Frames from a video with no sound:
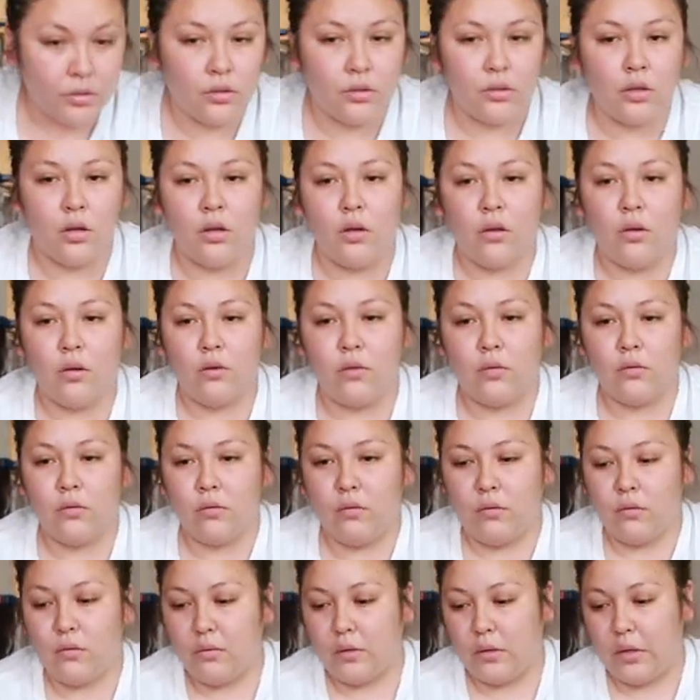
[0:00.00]
So
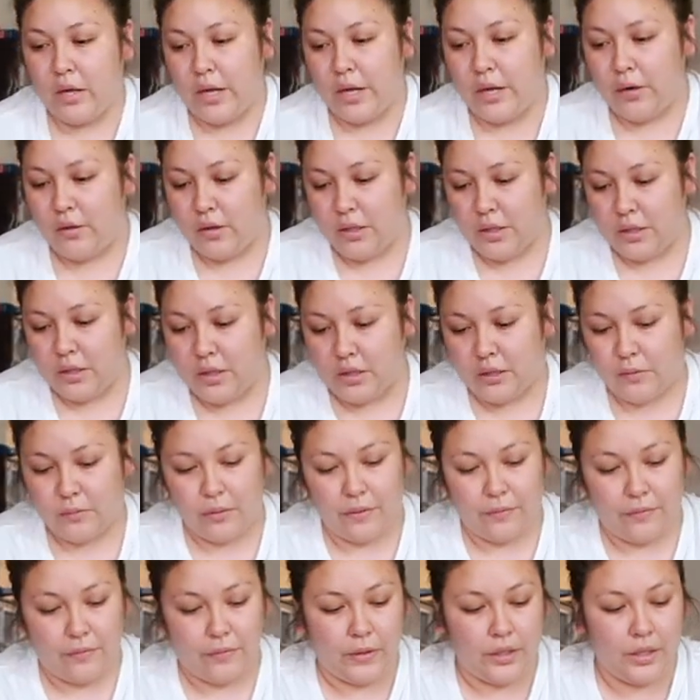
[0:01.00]
oh, I don't think this
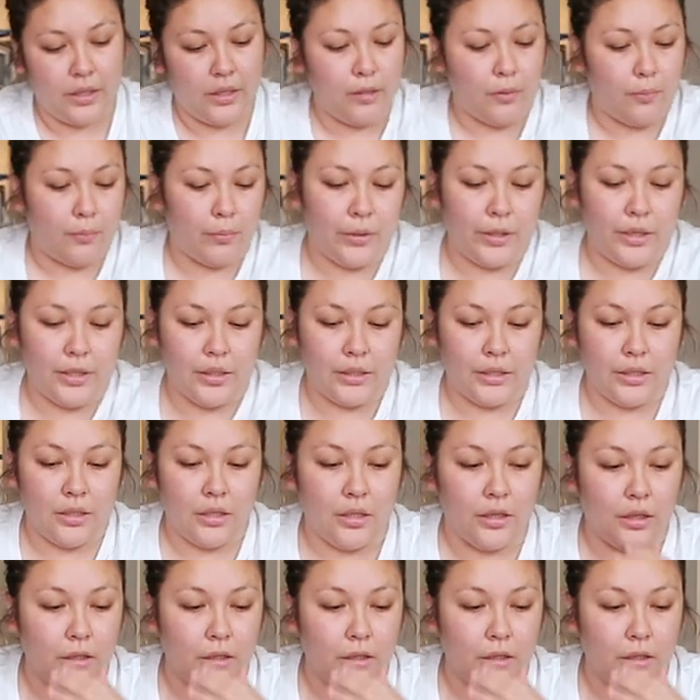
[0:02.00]
would fit in the Prius in